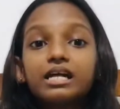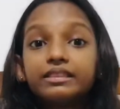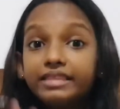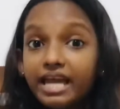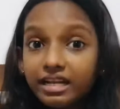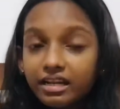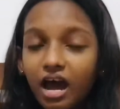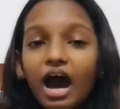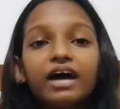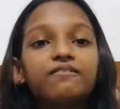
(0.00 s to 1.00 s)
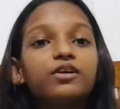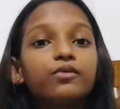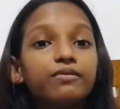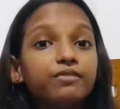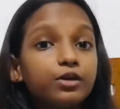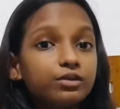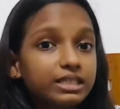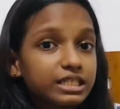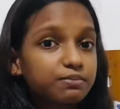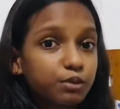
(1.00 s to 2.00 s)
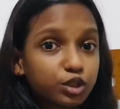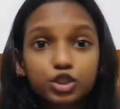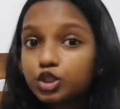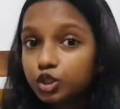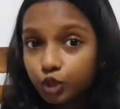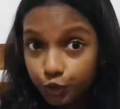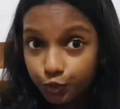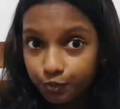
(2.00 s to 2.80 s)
Then I will review these books to you.